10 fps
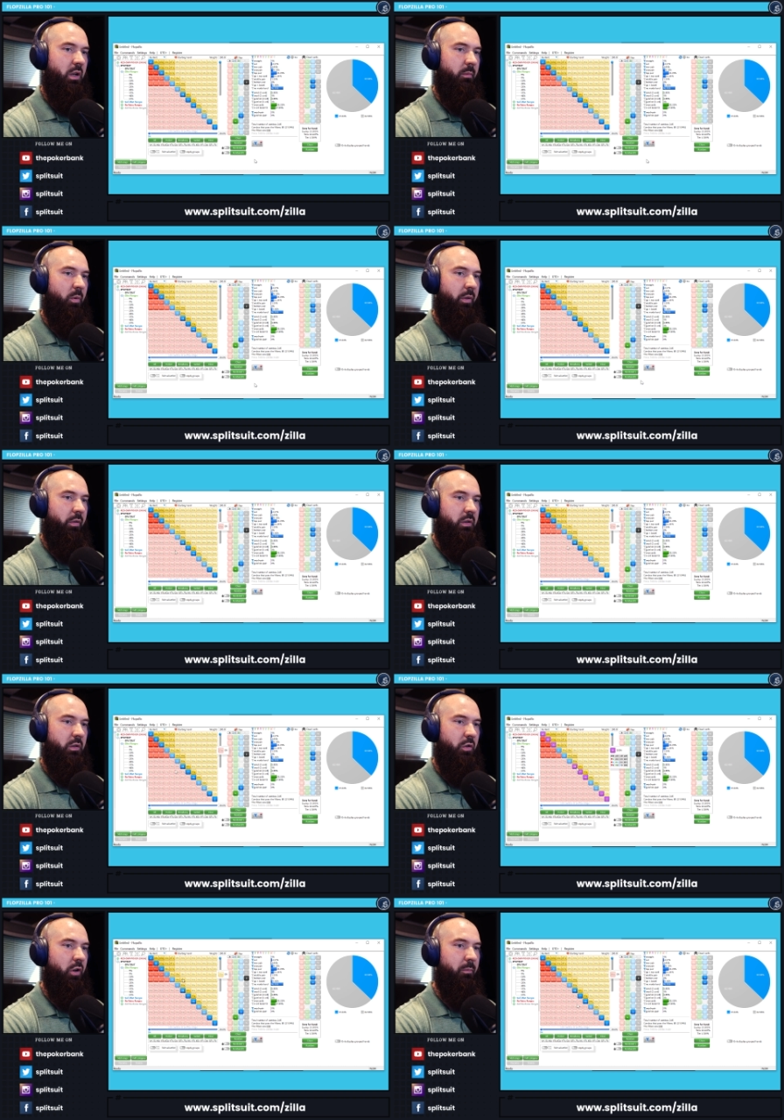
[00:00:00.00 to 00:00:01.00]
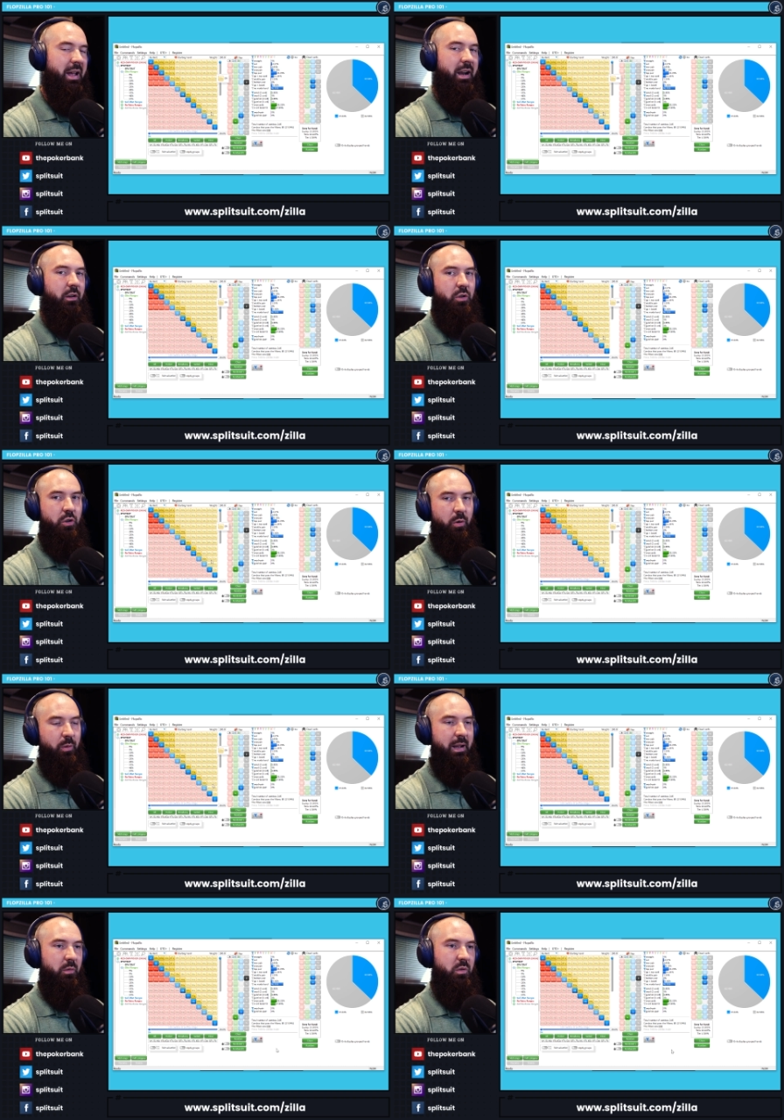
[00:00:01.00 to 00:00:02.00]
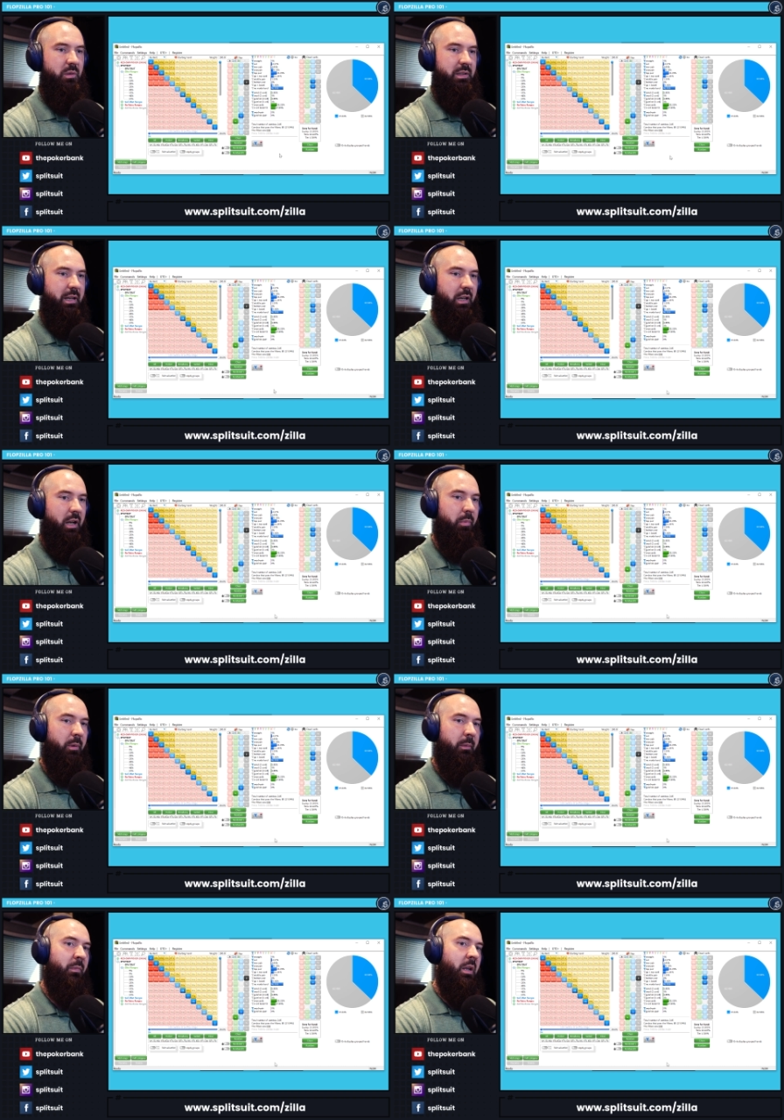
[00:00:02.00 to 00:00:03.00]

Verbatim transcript: about whether this is good or bad, just showing you how to set it up.